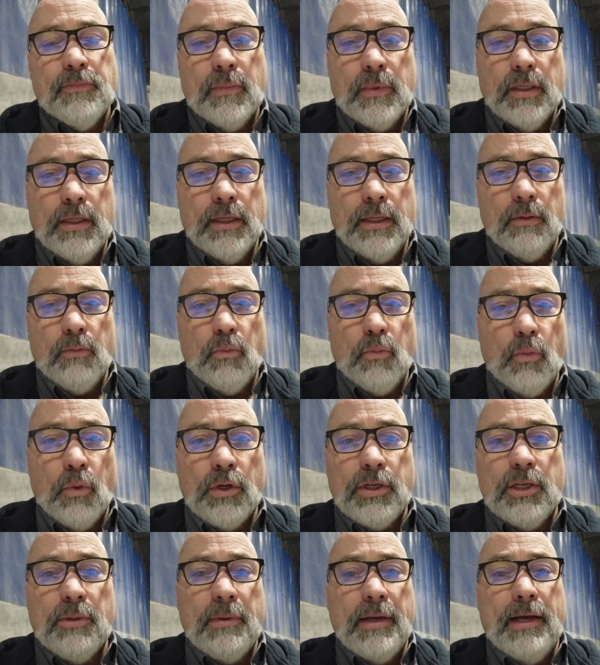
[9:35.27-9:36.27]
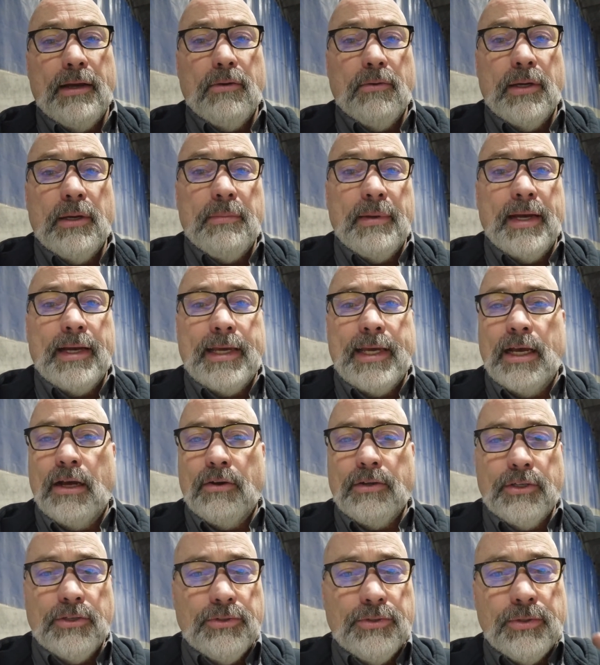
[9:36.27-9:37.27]
and work your way back out.
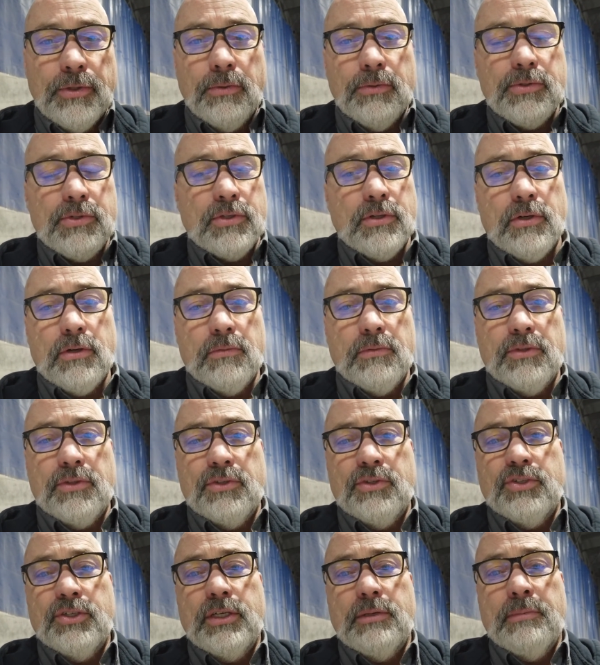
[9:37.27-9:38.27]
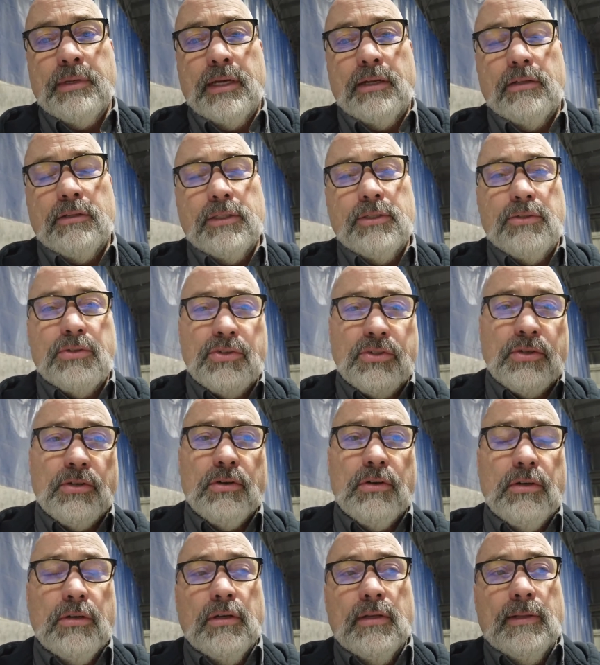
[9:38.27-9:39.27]
You don't start with the sheet metal. You
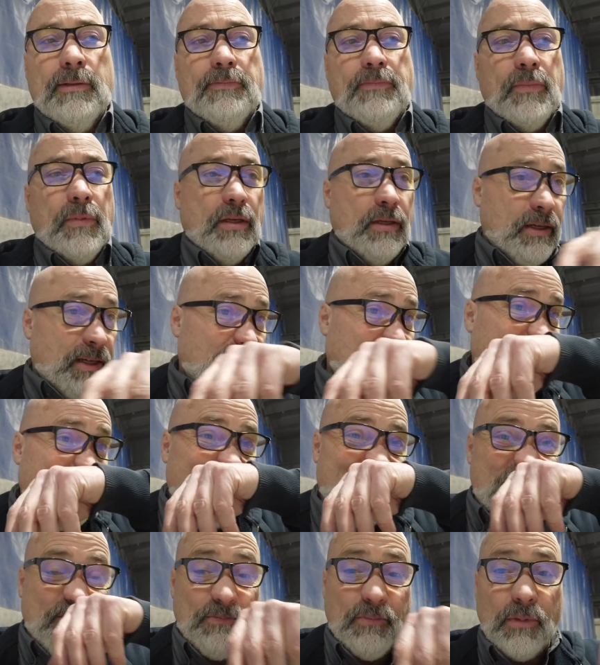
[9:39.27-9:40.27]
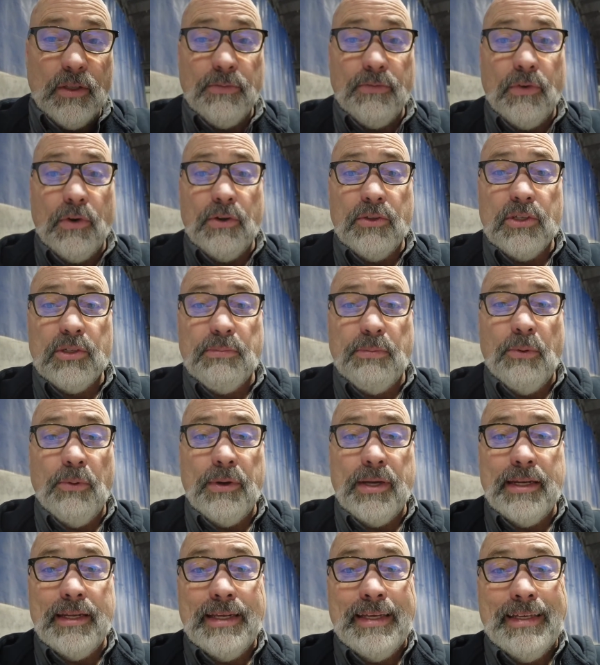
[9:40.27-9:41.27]
start the farthest
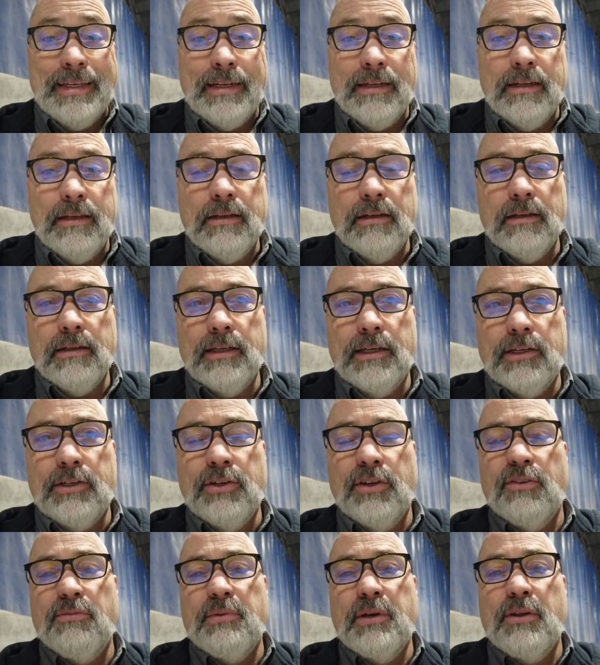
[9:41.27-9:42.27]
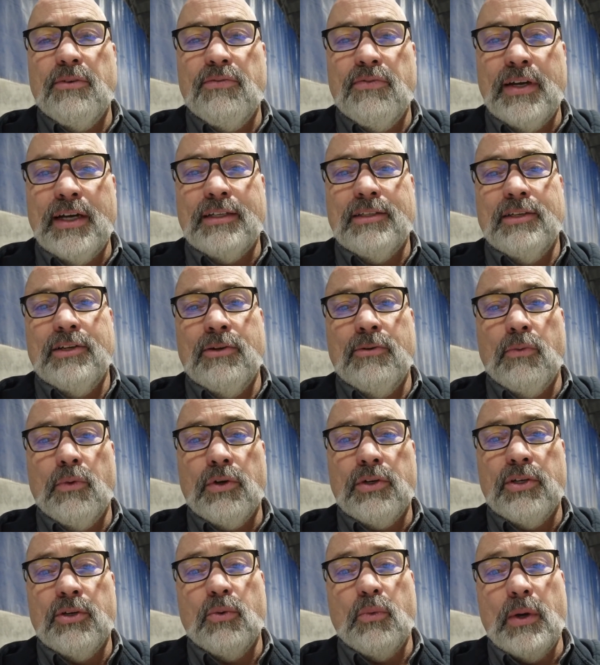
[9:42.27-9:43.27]
point in that could have been affected and
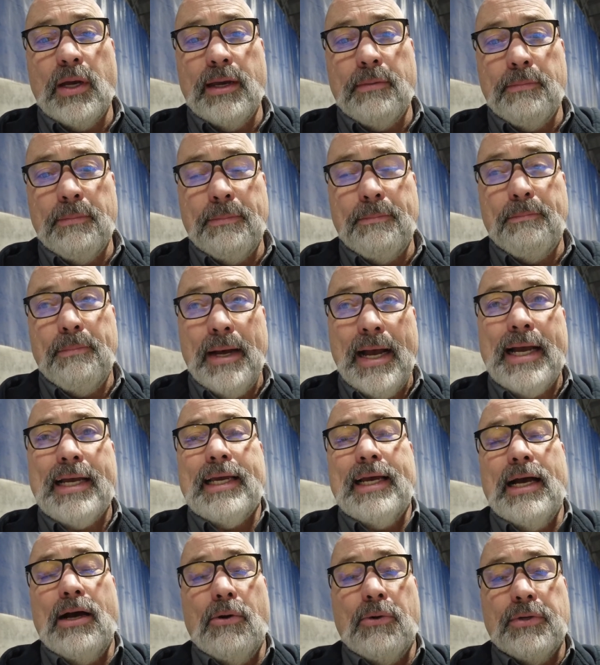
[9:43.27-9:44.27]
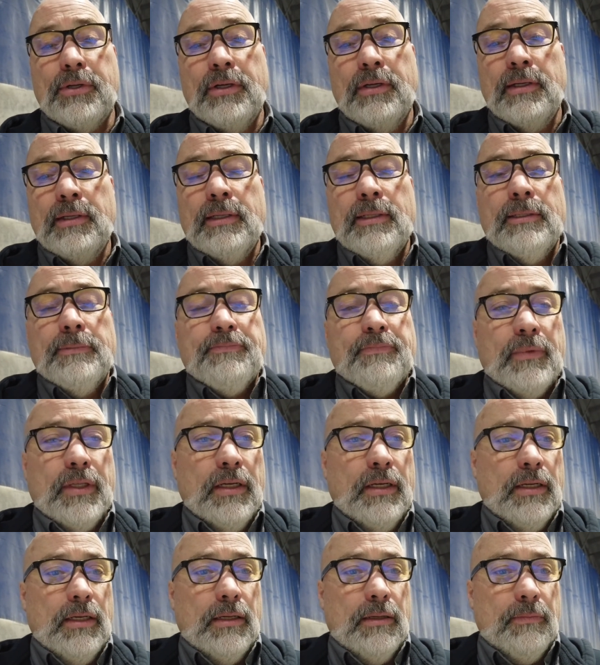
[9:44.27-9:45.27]
work your way back out.
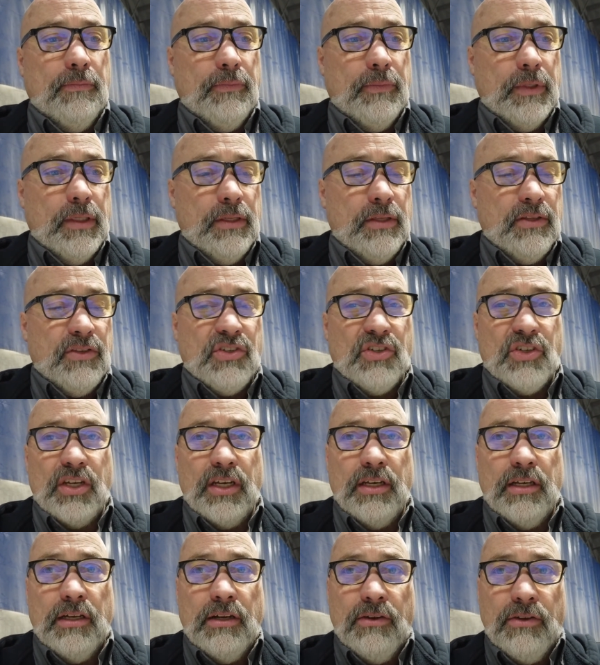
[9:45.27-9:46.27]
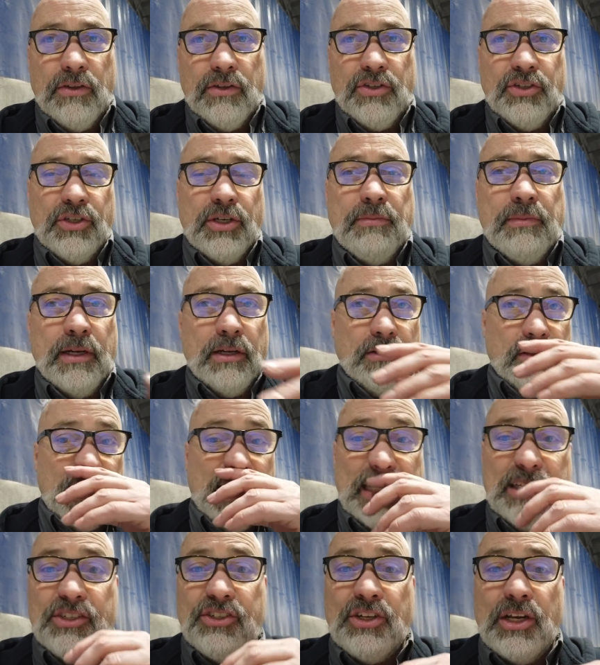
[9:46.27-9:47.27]
And the skin or the sheet metal,
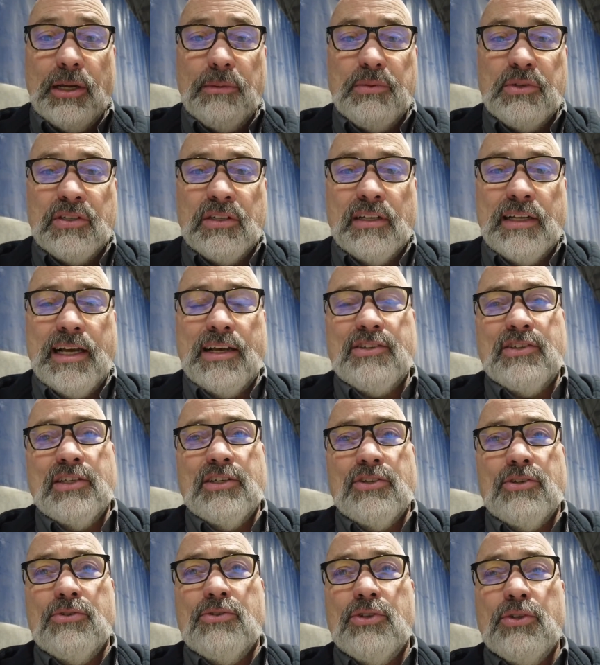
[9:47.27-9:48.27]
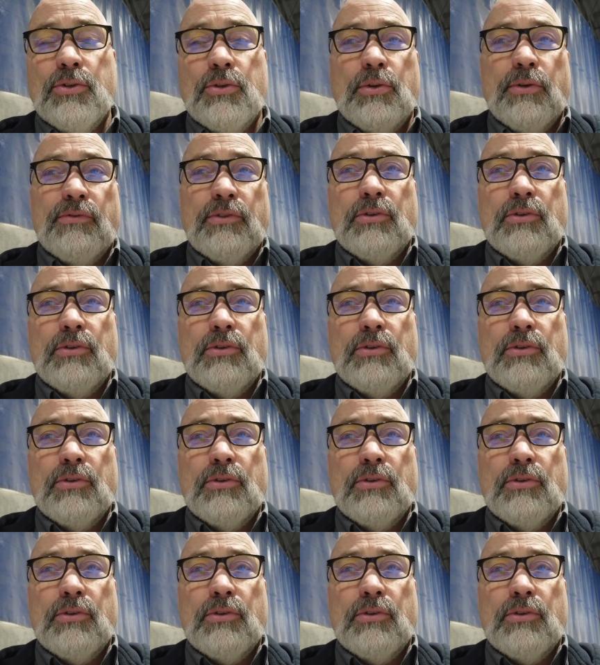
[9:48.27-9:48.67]
that shape is the last thing you do.